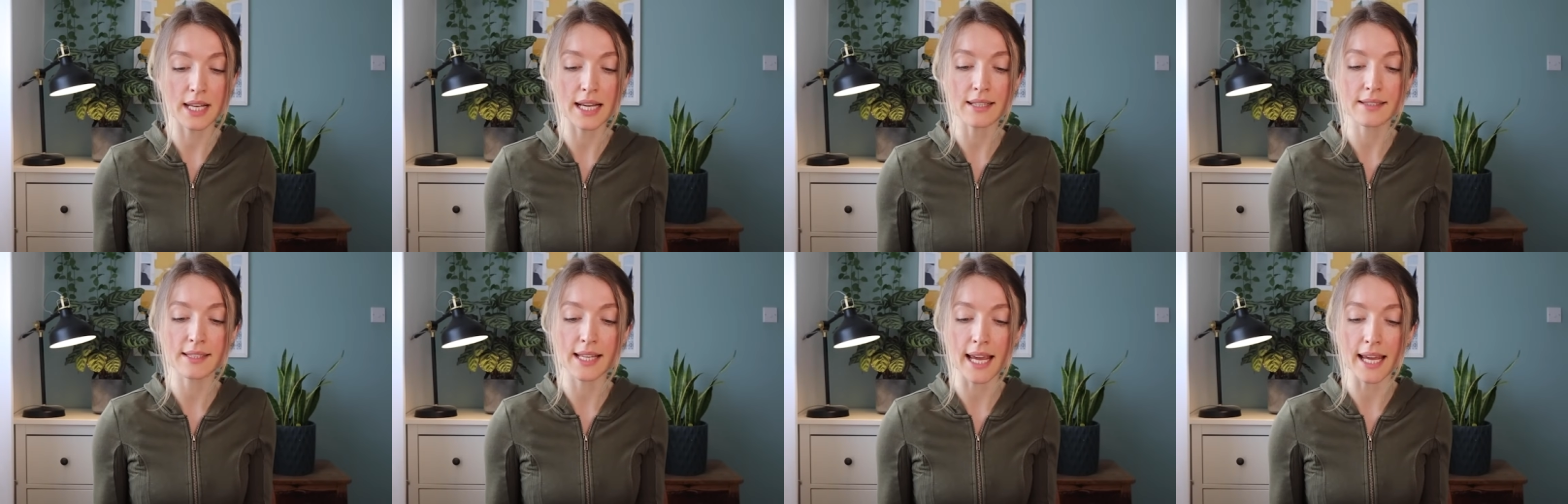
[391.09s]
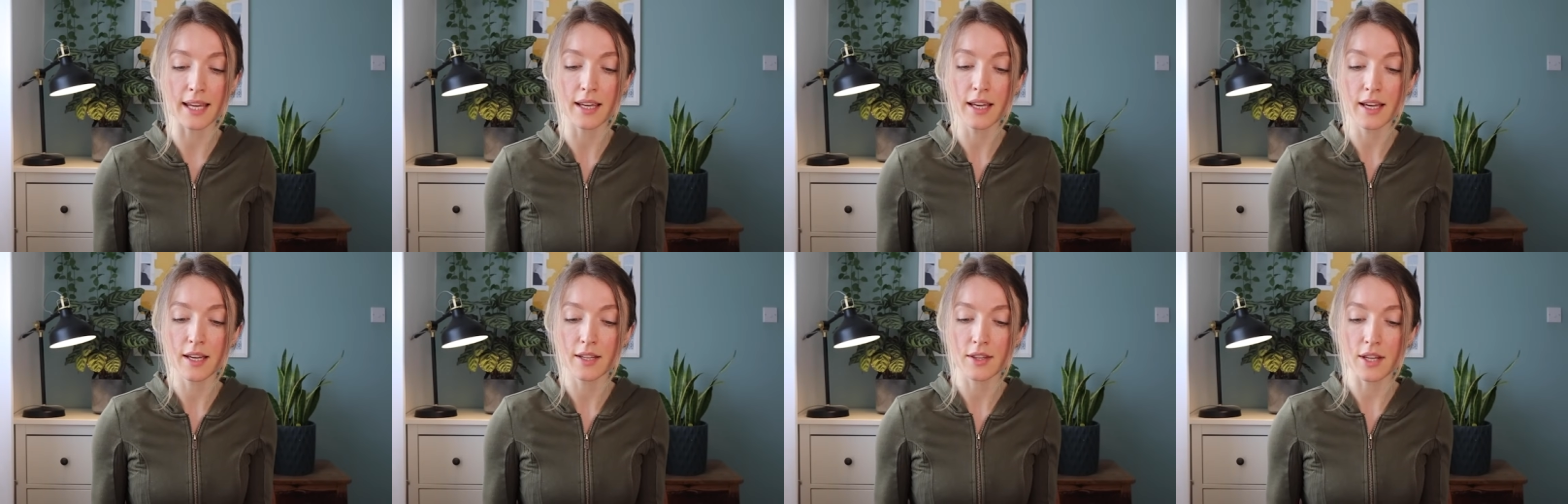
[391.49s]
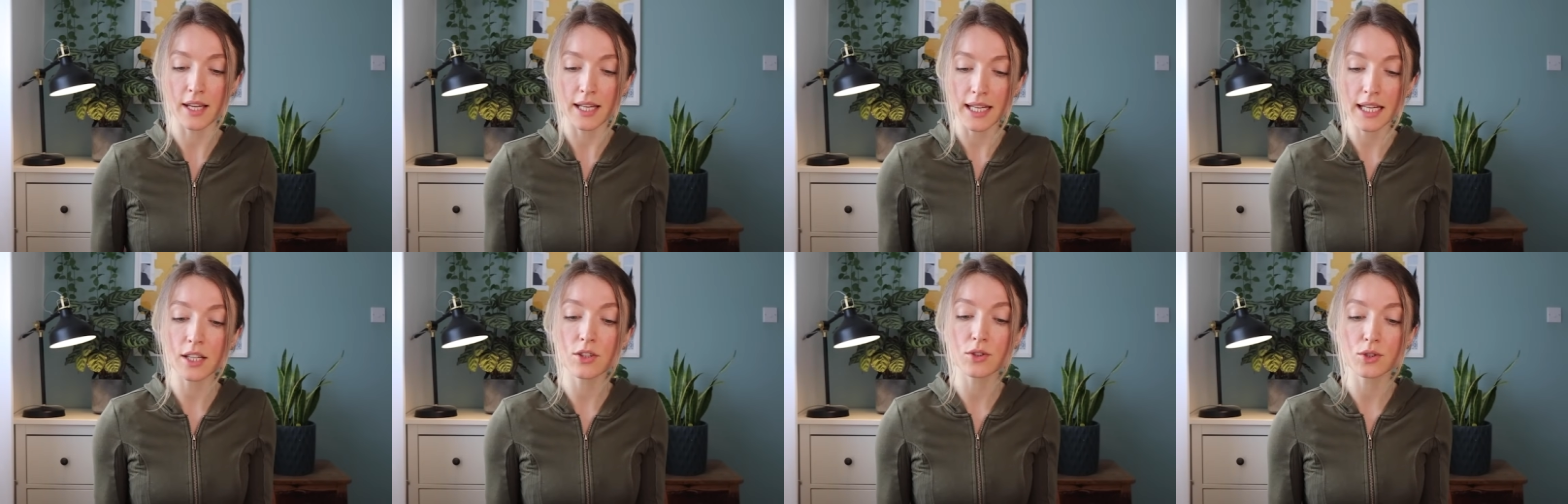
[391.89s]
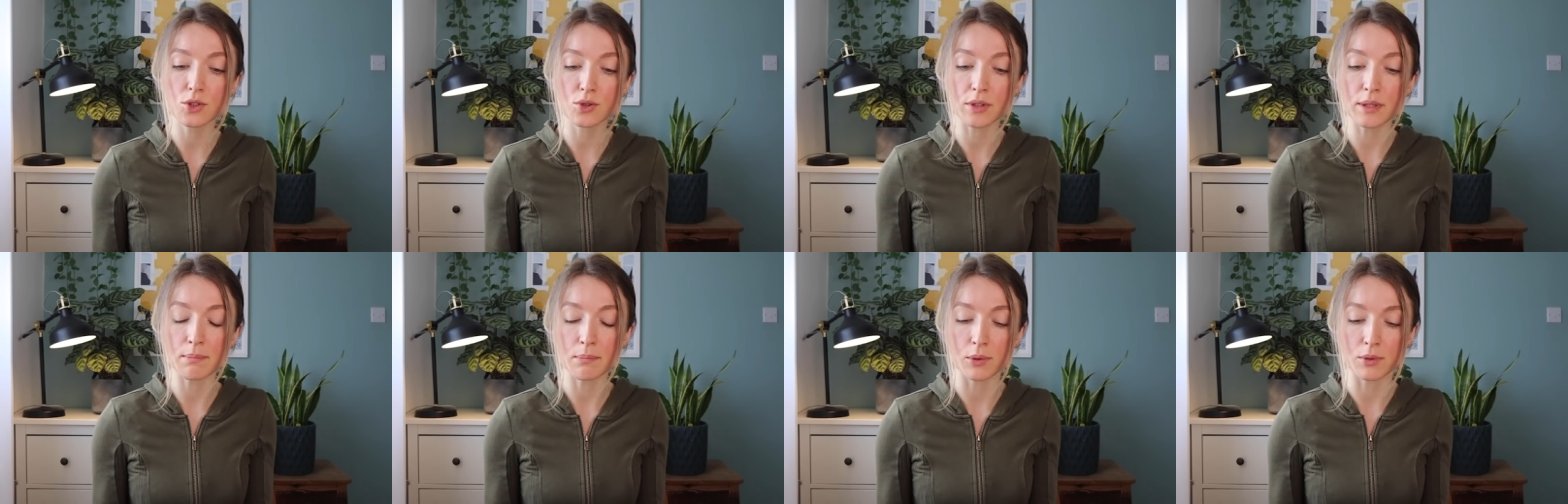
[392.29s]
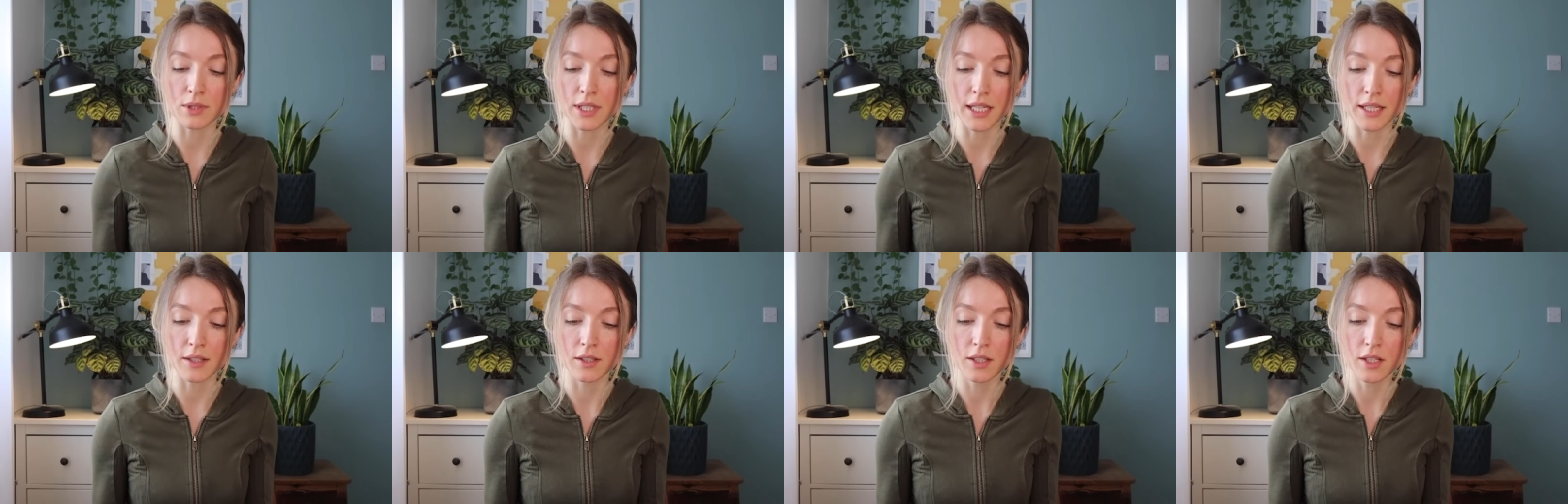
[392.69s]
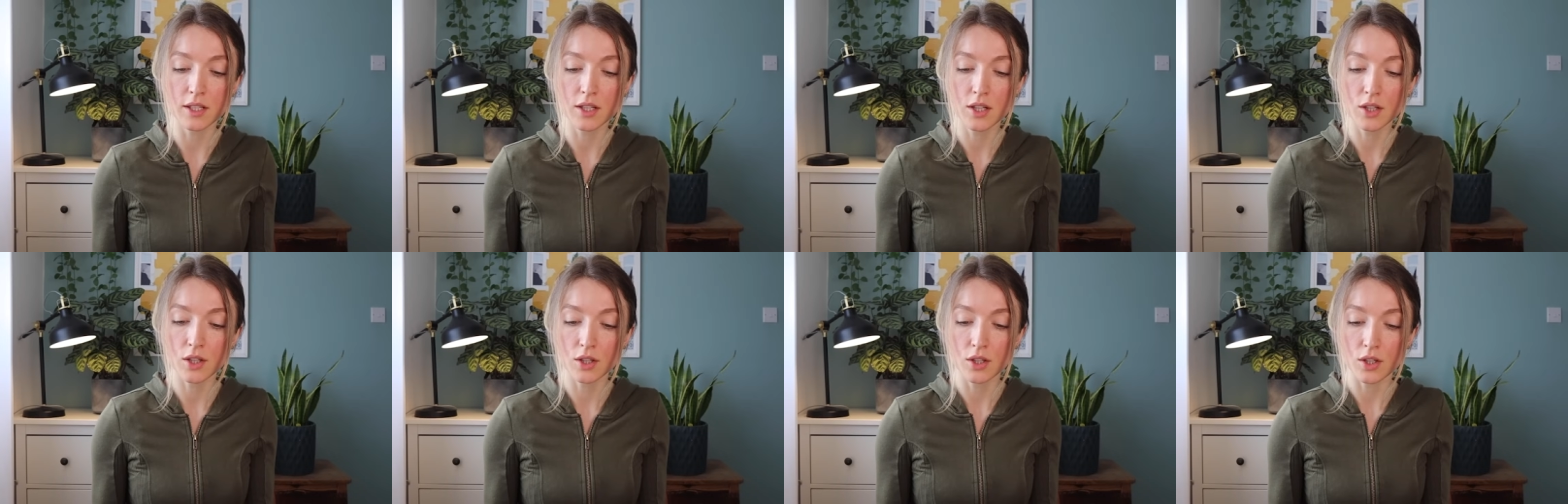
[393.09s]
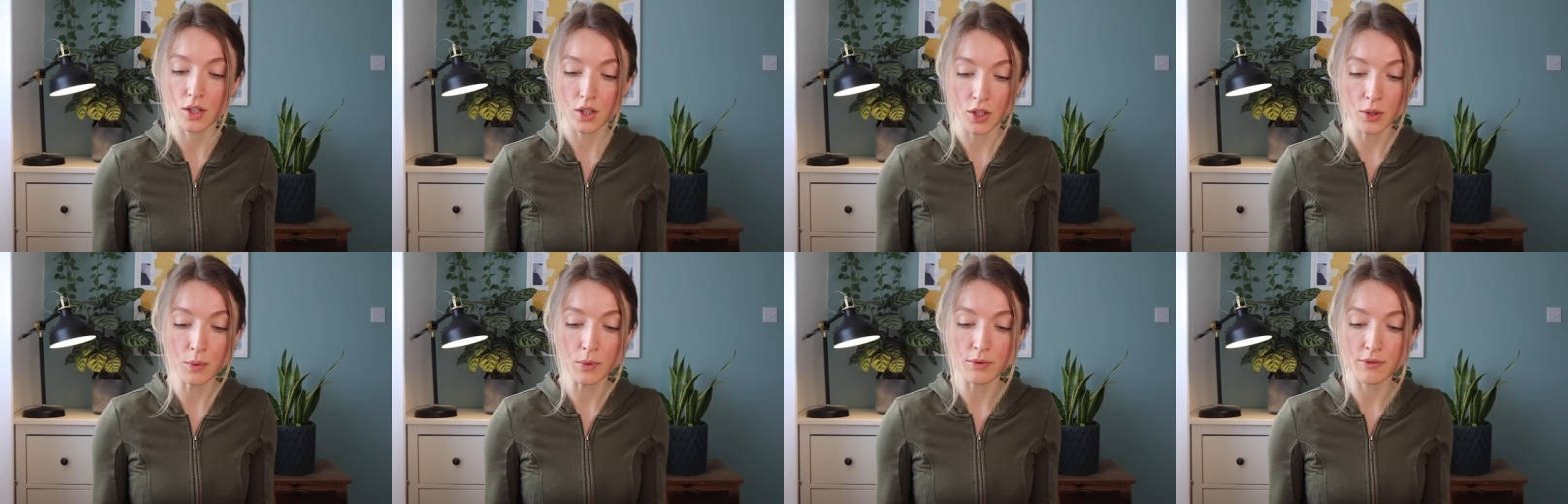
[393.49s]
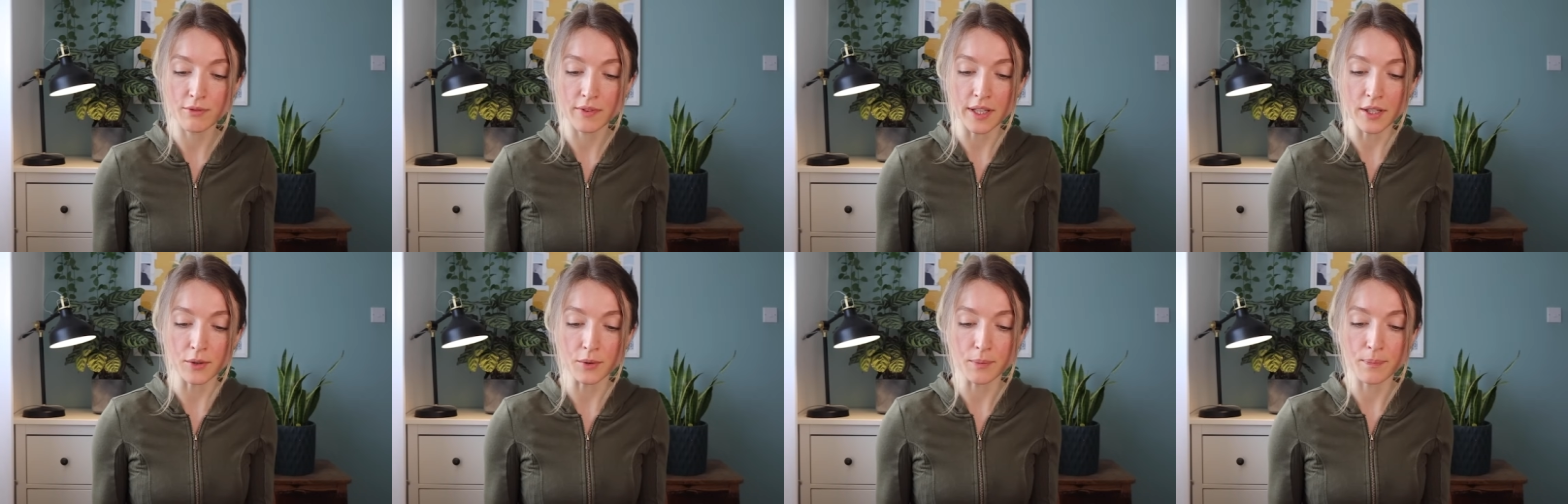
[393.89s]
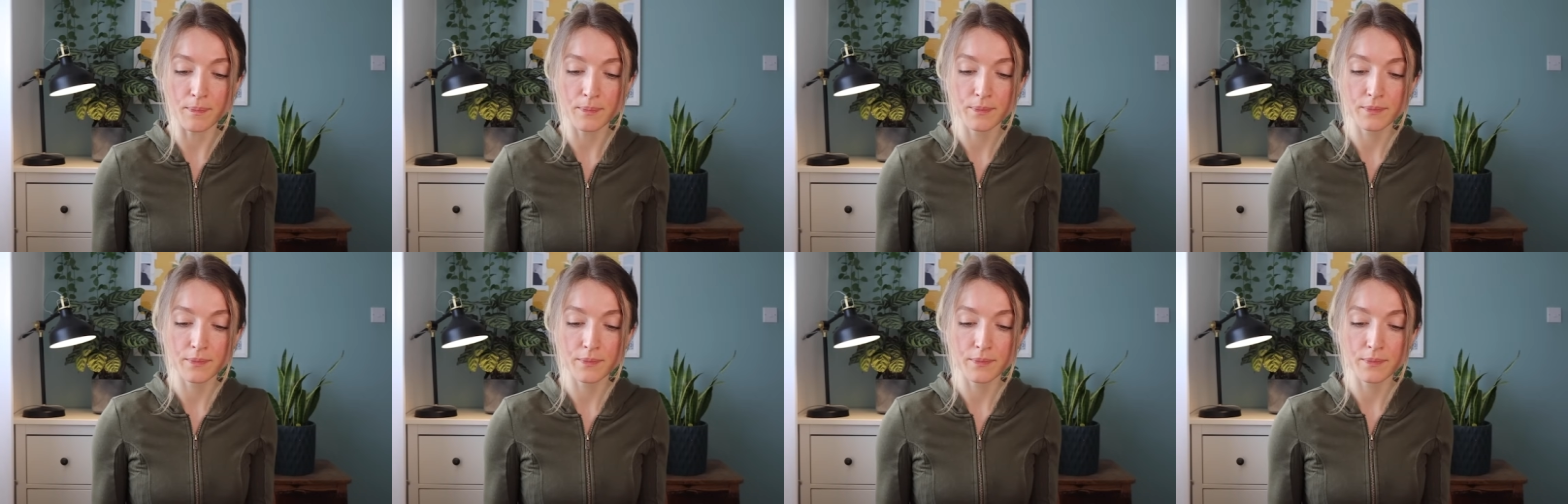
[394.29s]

Let's say that in your dream body, you will feel